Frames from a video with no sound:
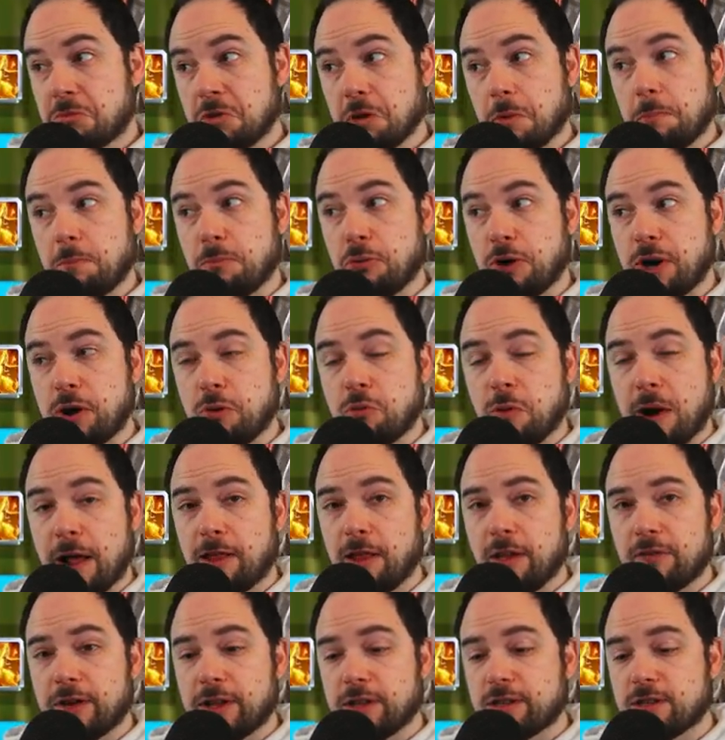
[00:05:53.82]
they're pretty
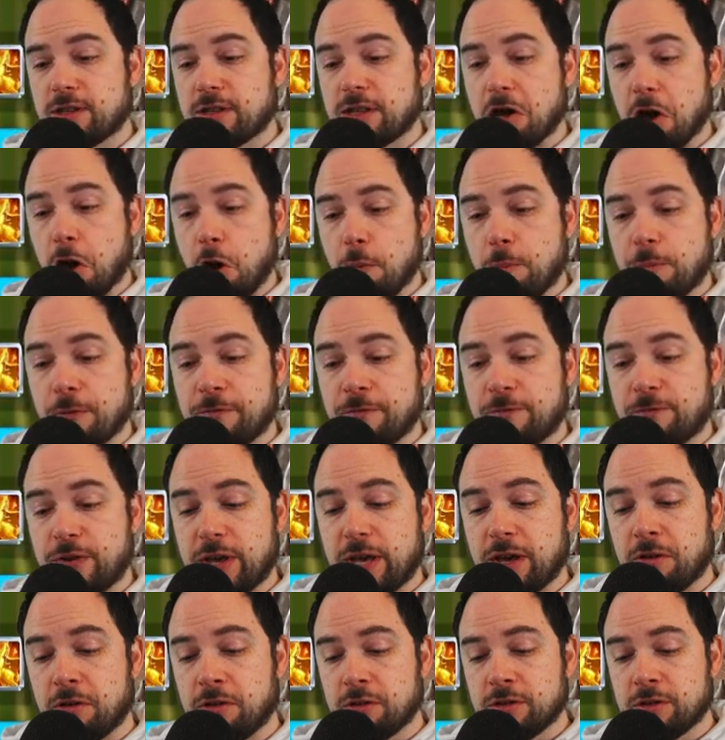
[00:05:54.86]
relevant to the open
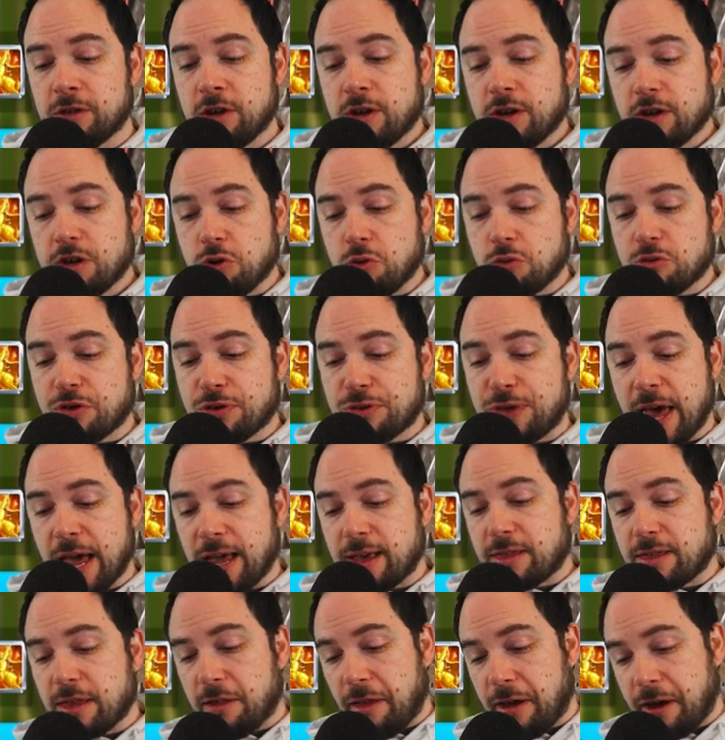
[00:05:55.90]
field. You'd
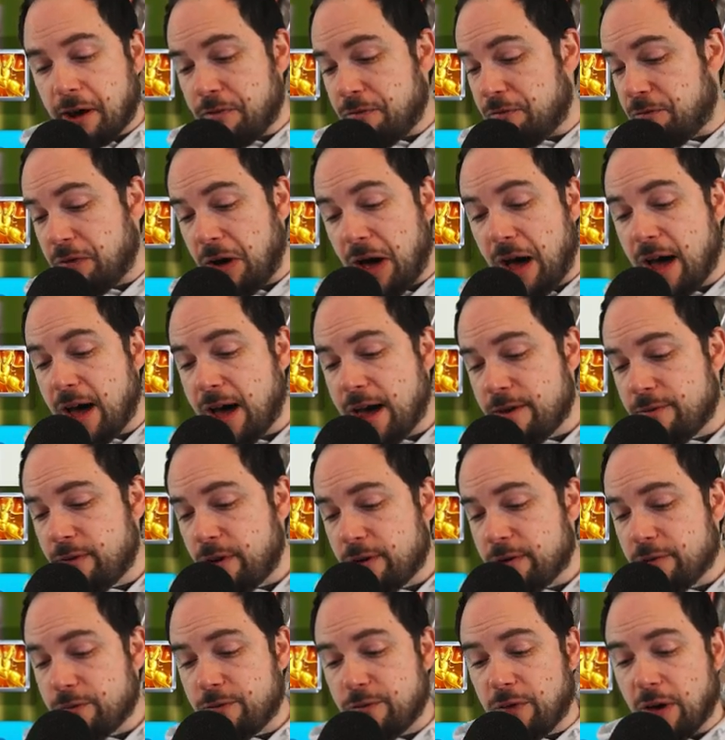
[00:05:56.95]
think that like a
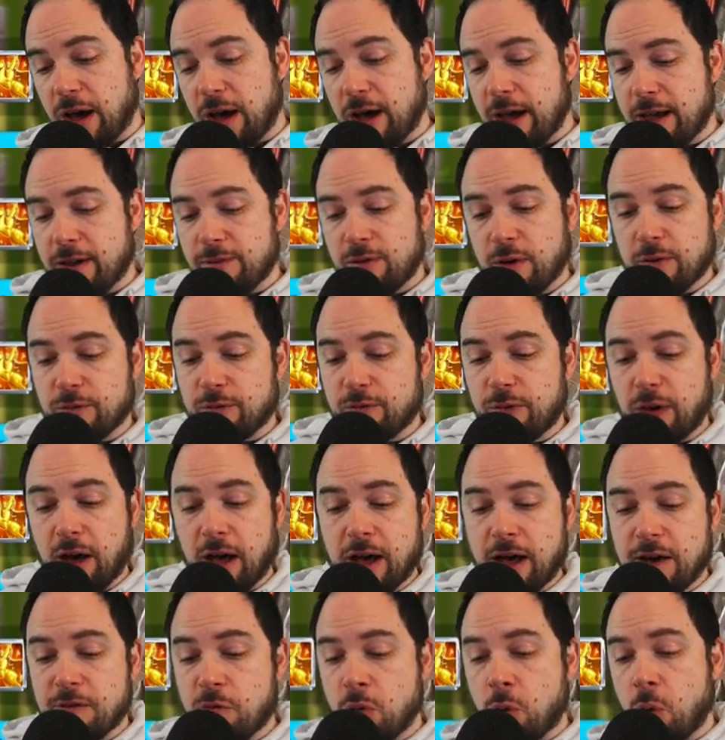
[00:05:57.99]
5 5
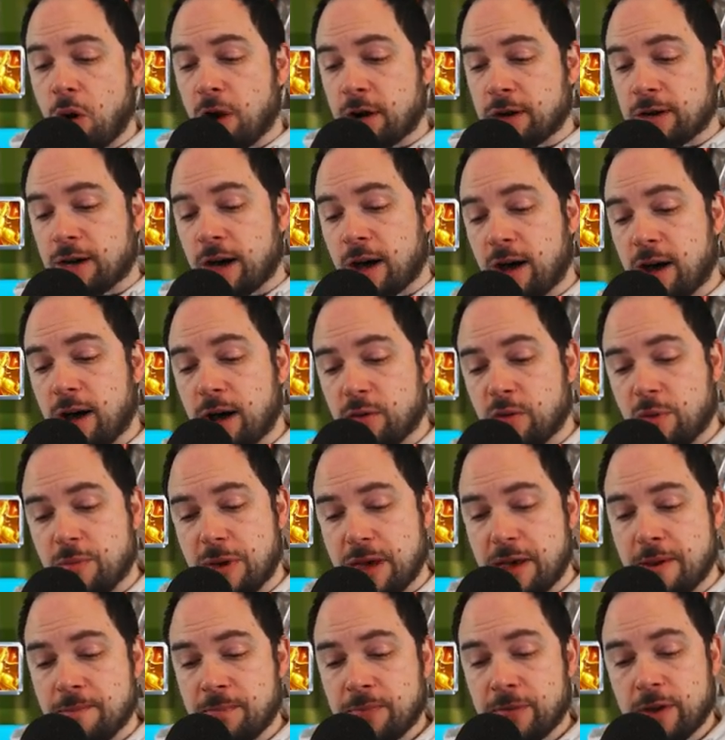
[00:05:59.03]
5 1 Khan would
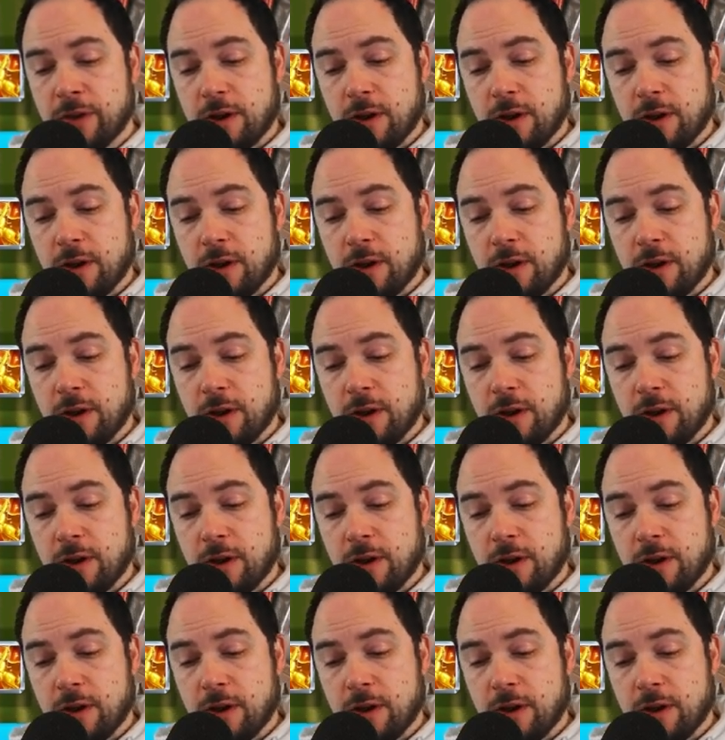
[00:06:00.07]
be